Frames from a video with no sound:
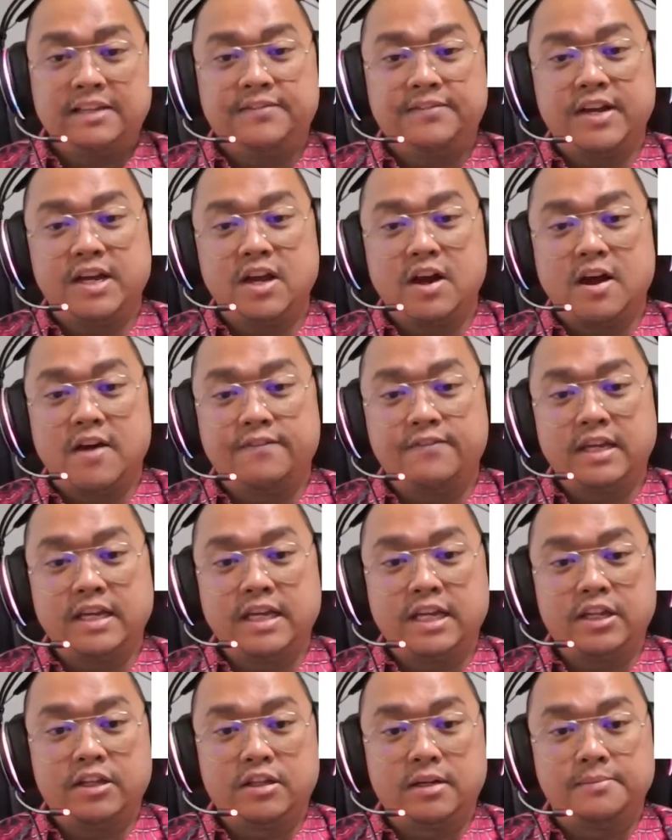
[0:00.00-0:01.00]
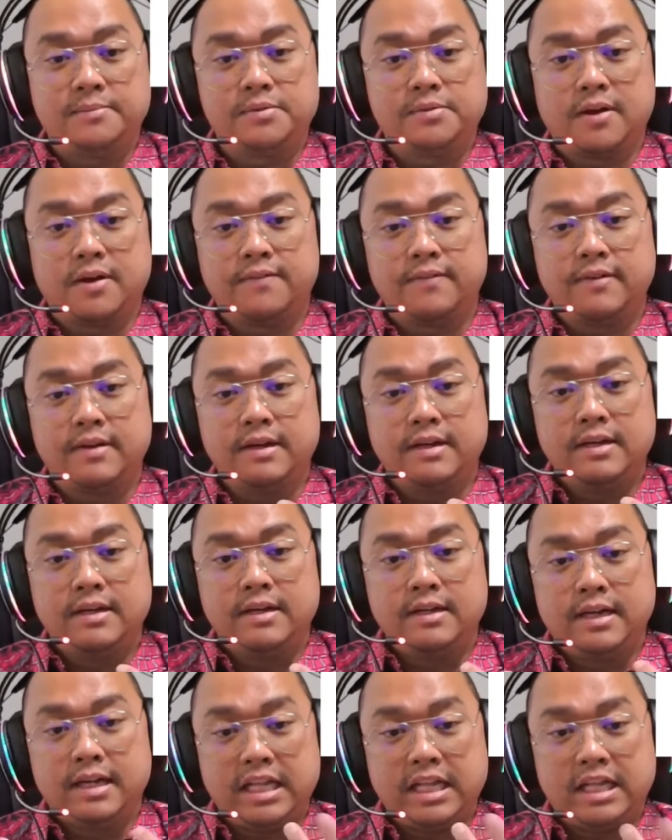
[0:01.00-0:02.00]
Insight is very often in terms
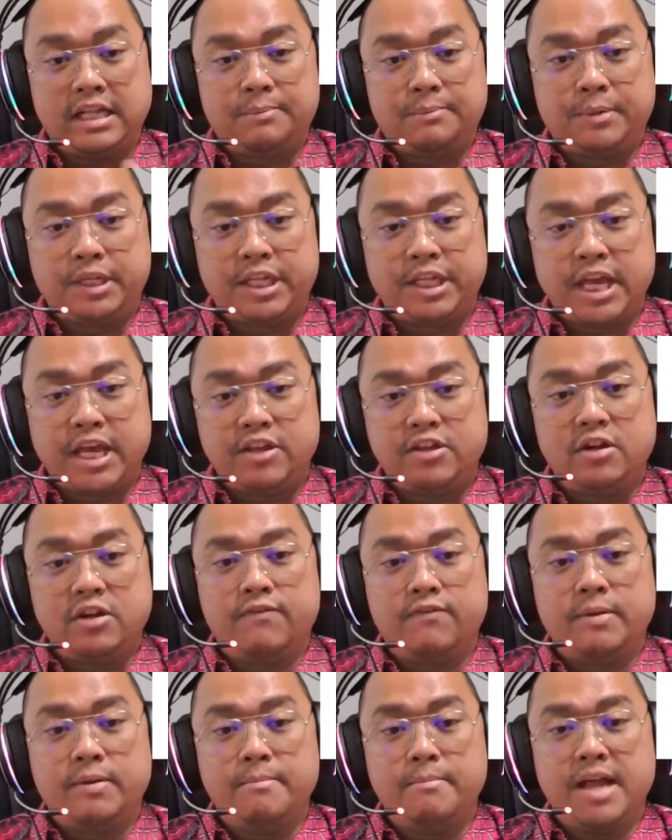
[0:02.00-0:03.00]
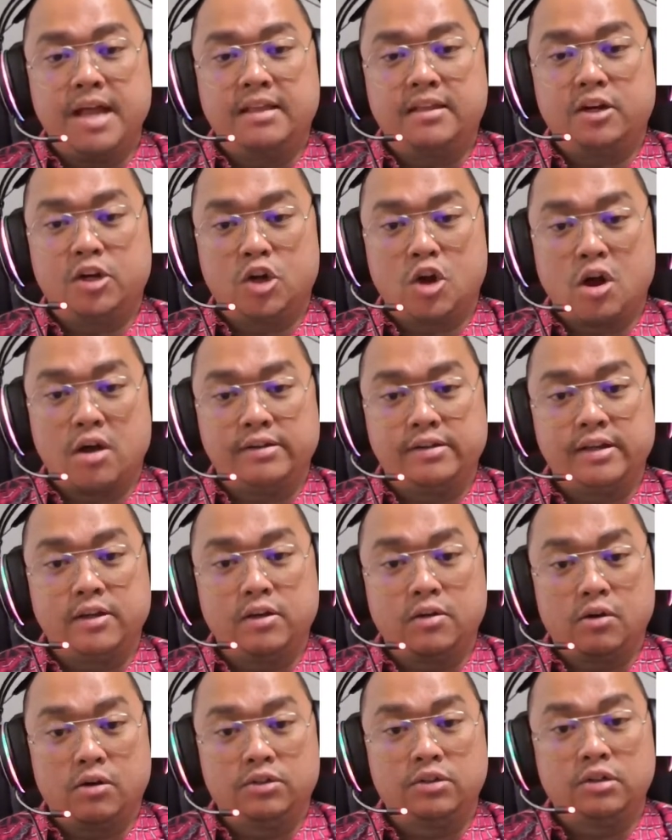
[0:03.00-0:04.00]
of an interpretation of the
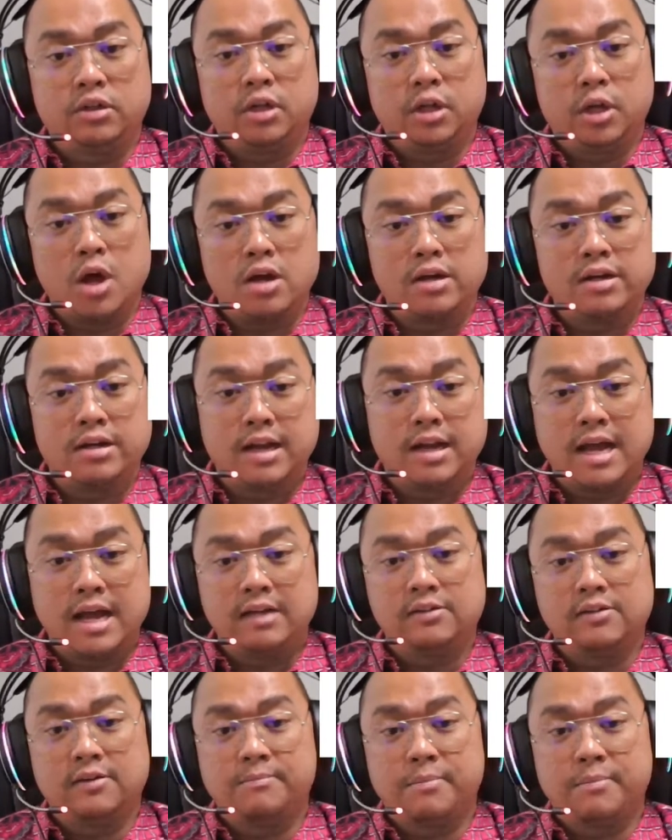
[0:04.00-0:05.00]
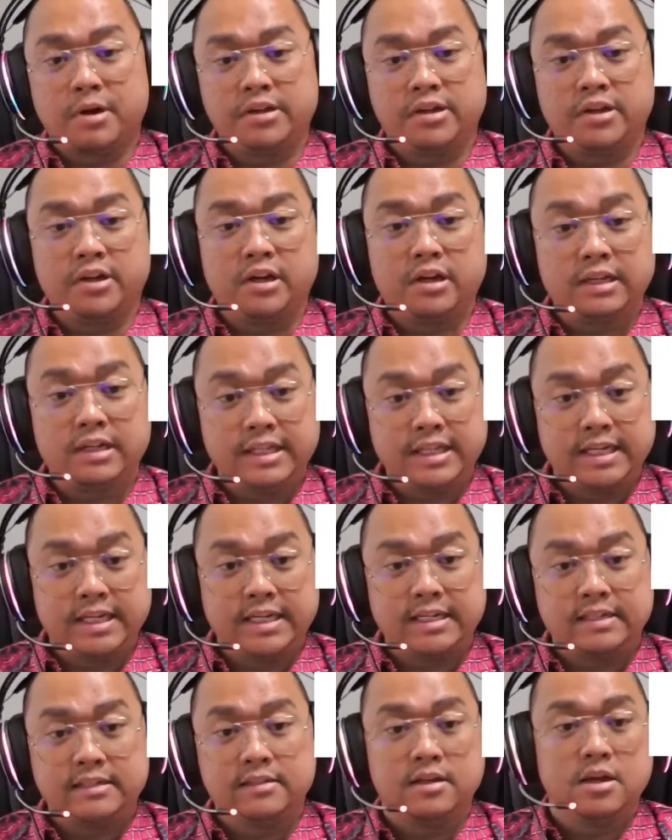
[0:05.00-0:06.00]
matter causing concern along the lines of
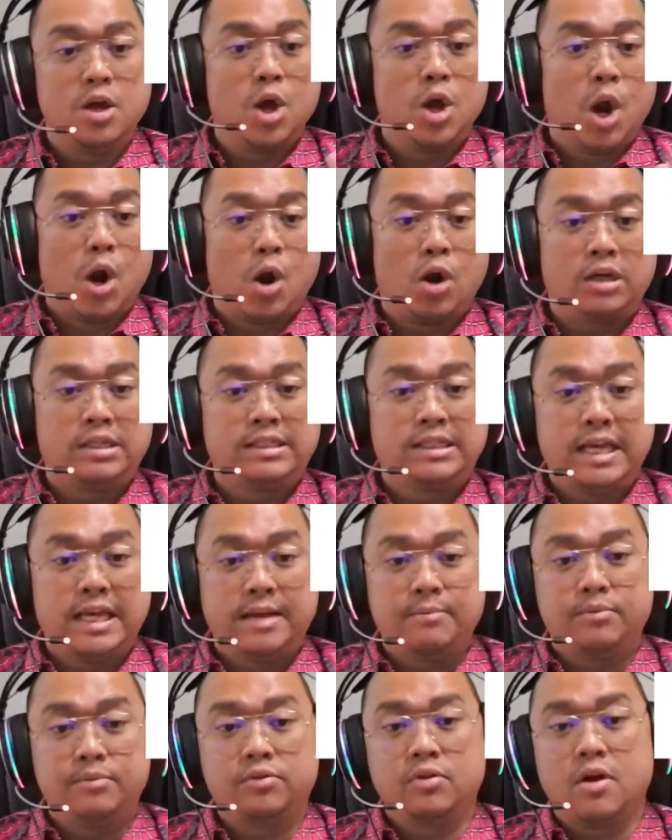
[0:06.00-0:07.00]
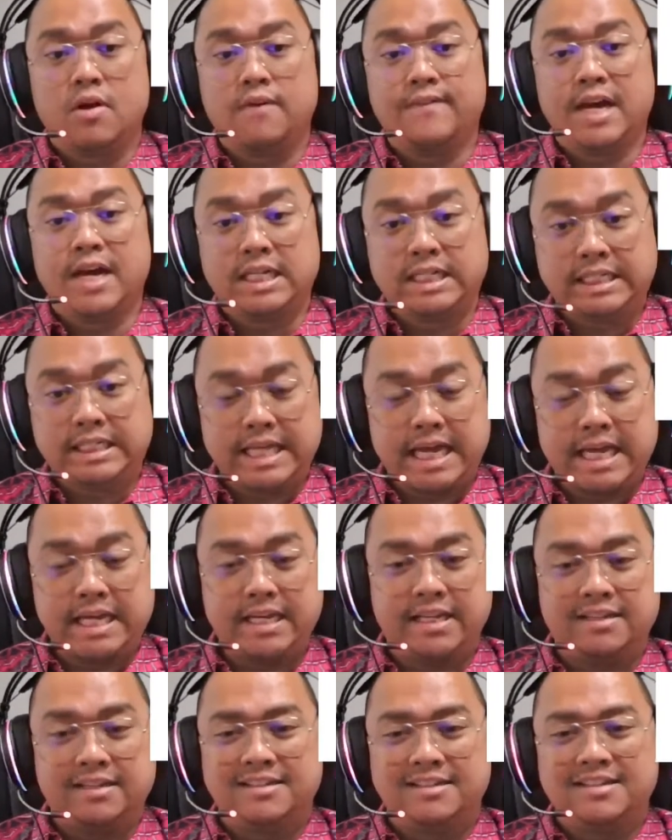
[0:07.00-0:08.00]
particular theories or schemes
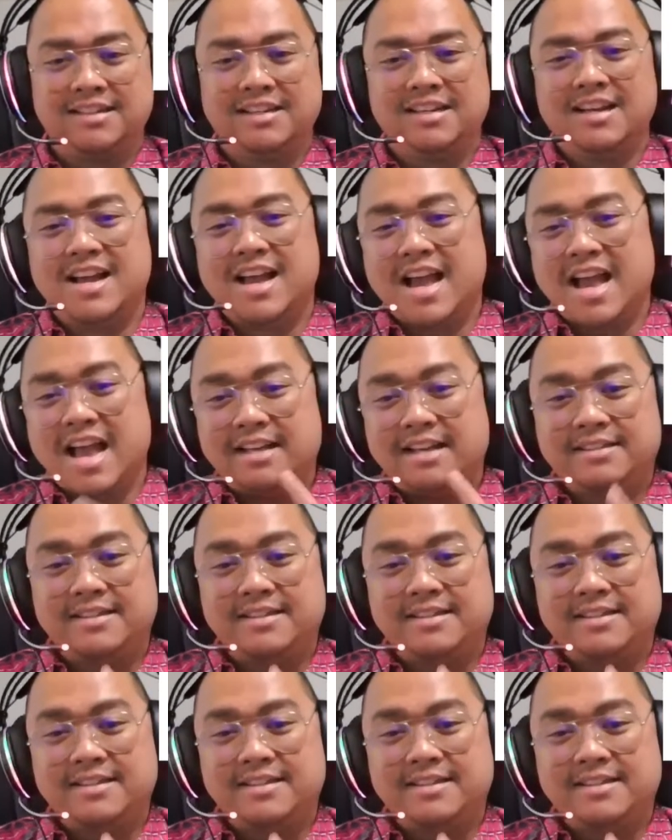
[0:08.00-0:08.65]
of understanding.